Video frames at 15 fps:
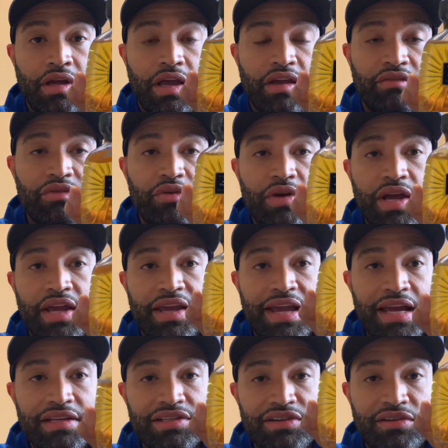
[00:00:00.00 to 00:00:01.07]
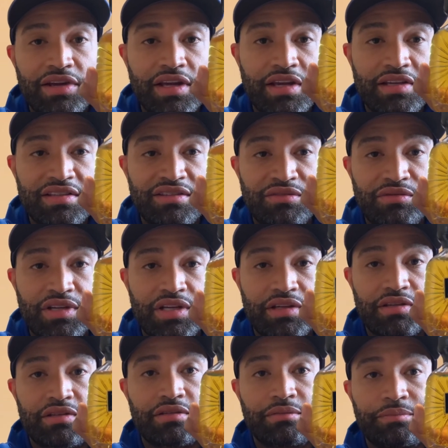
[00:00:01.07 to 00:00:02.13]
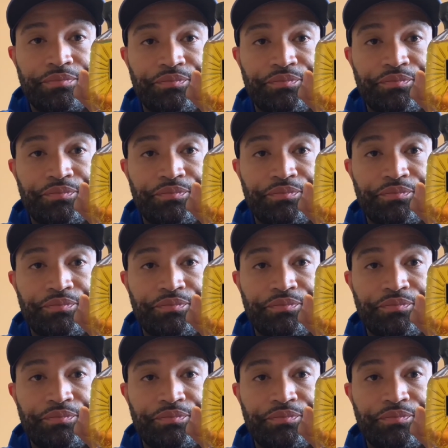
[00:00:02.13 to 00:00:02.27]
If you ain't got your hands on this,